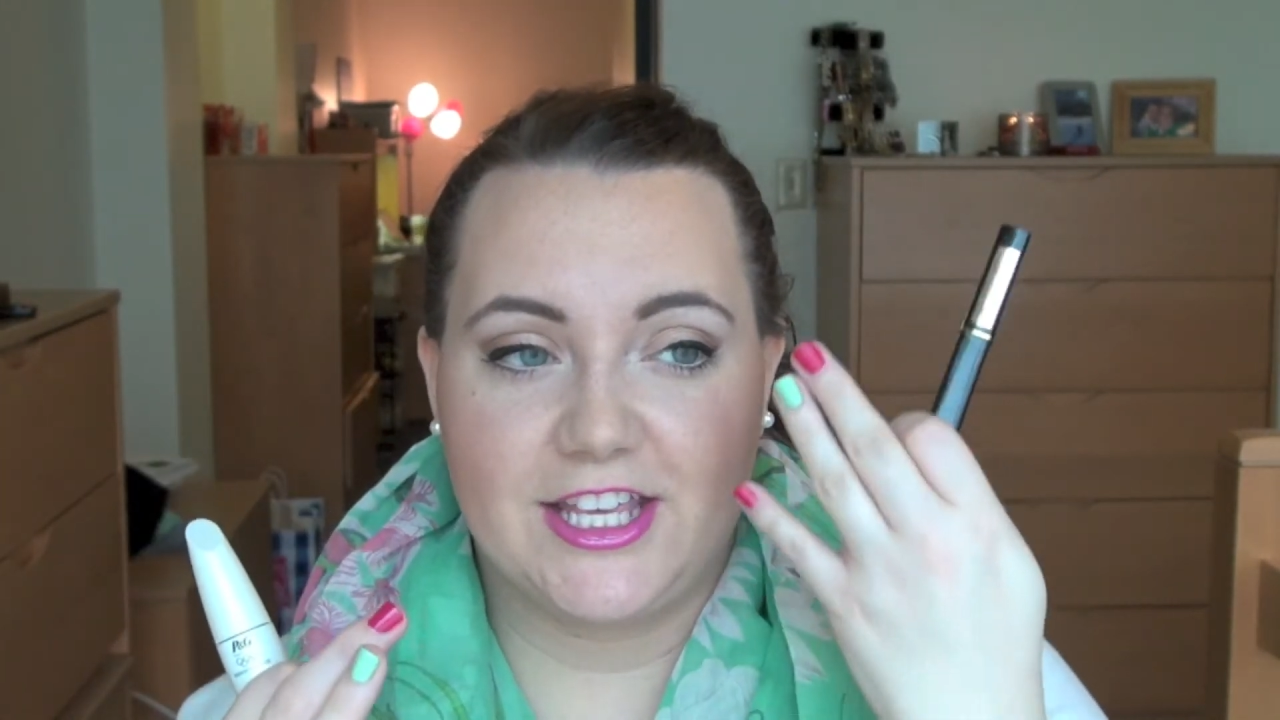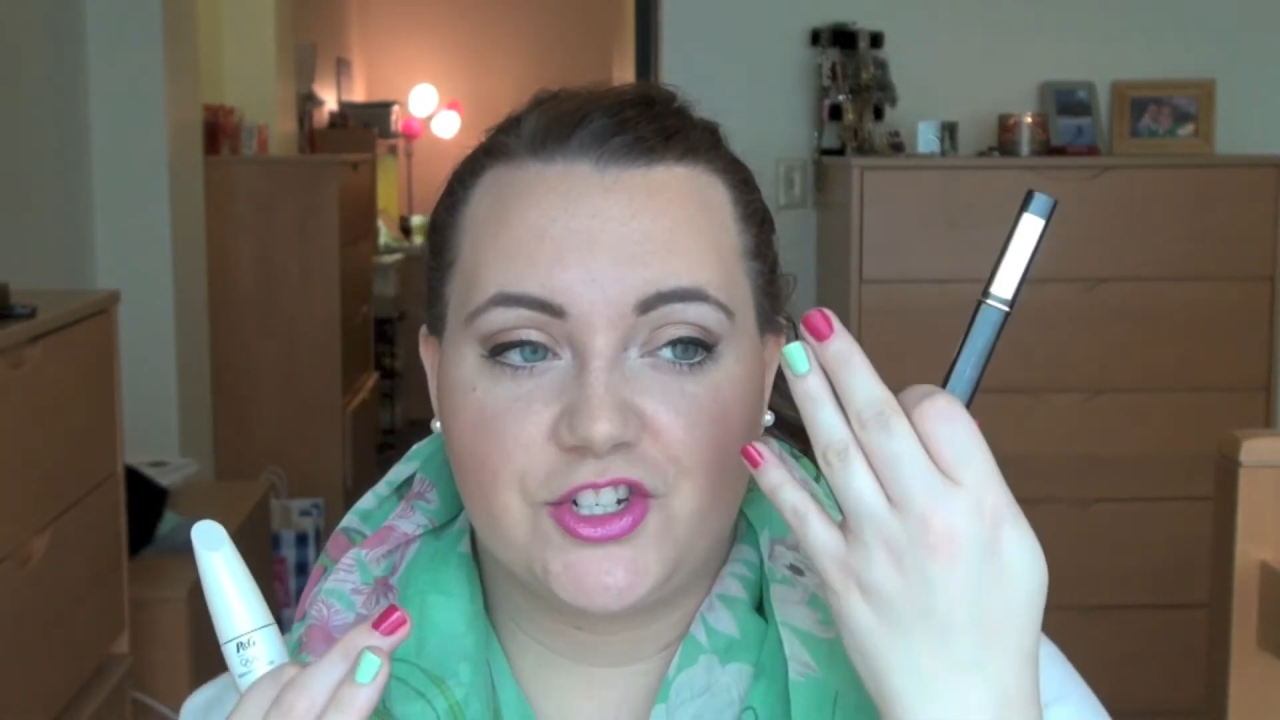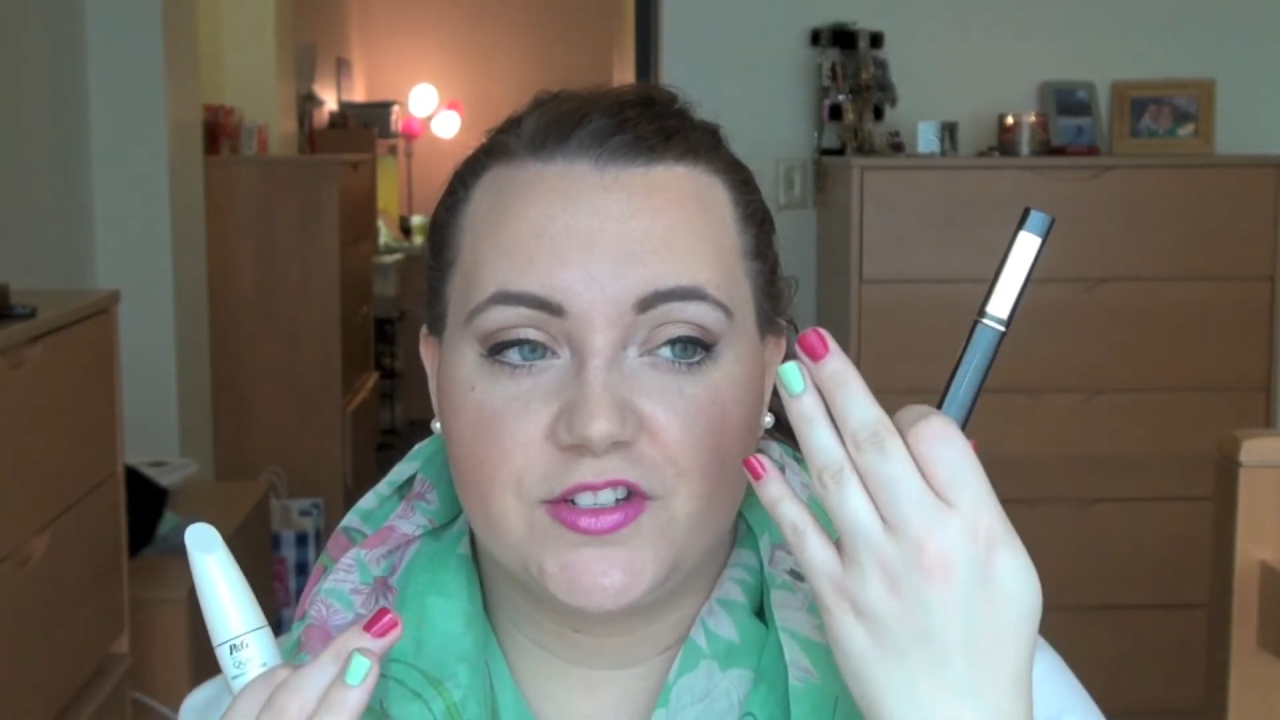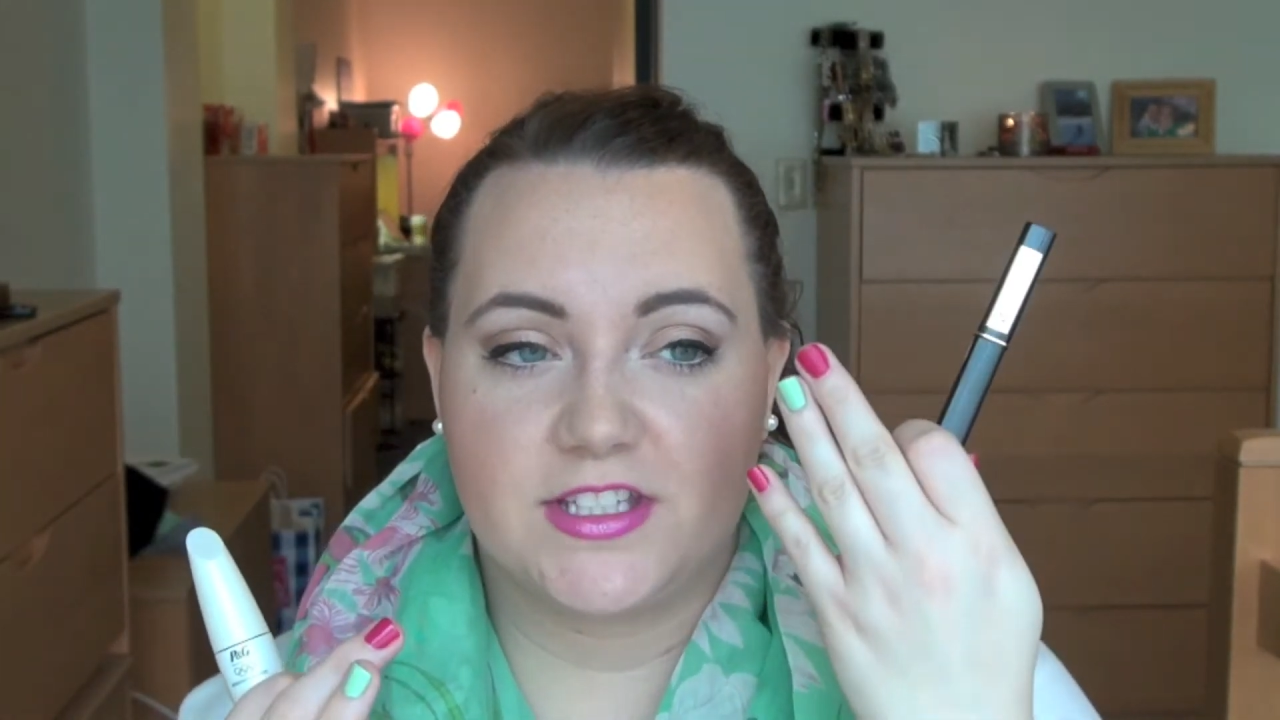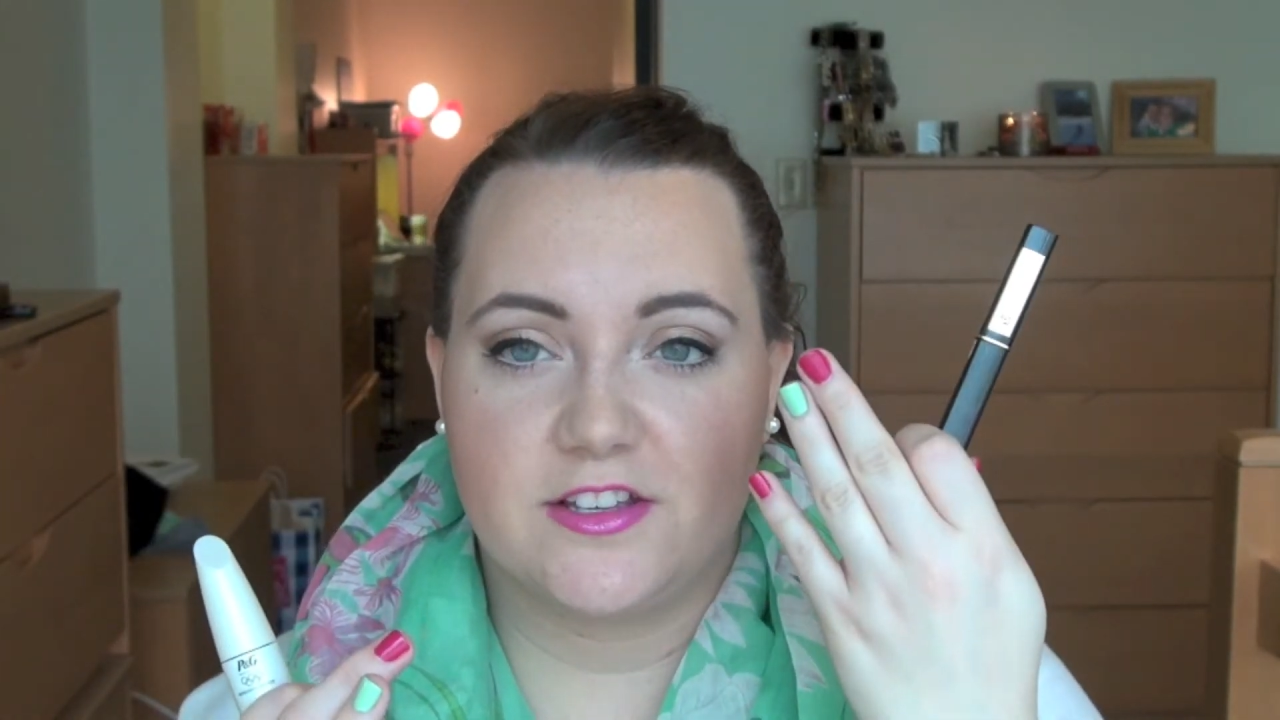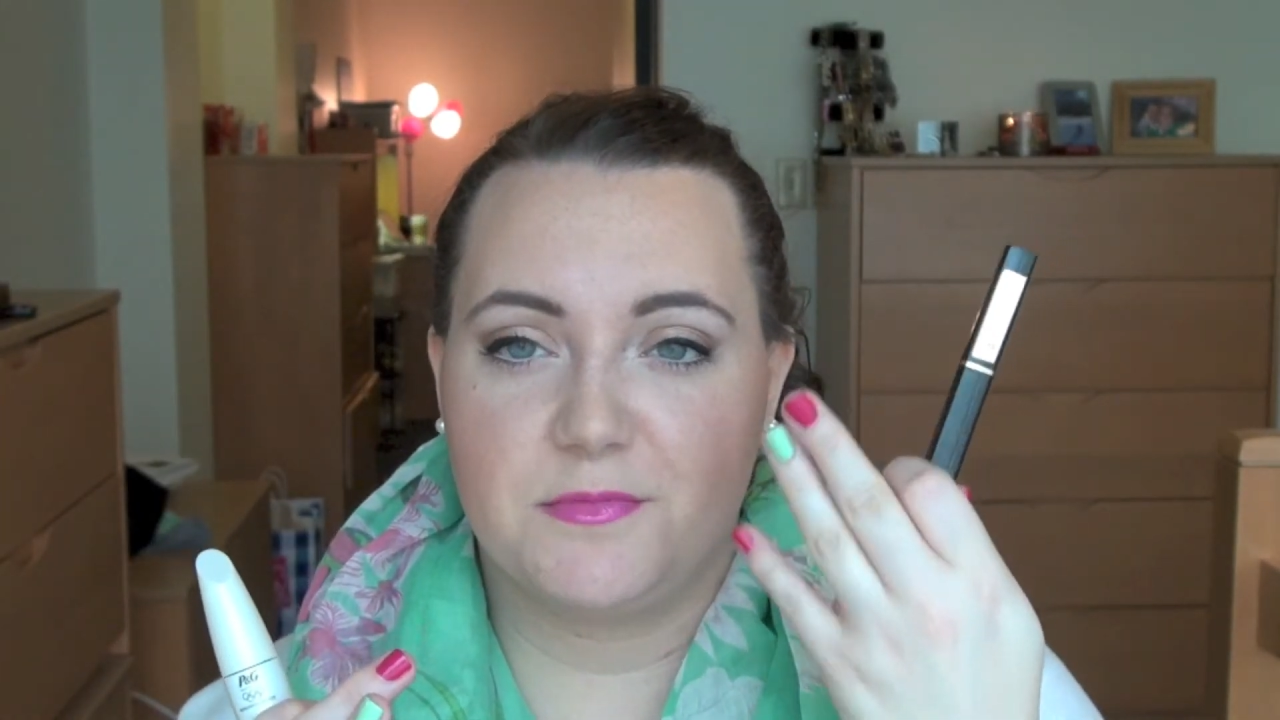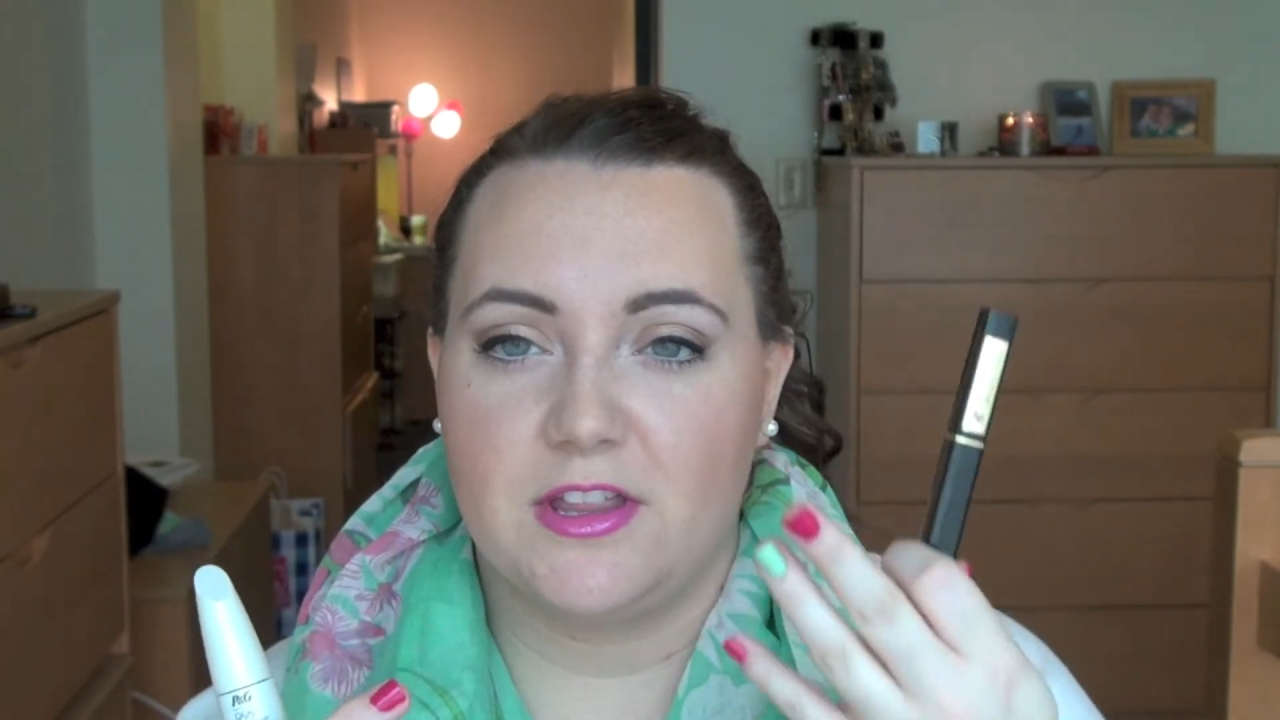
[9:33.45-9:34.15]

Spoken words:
this just gives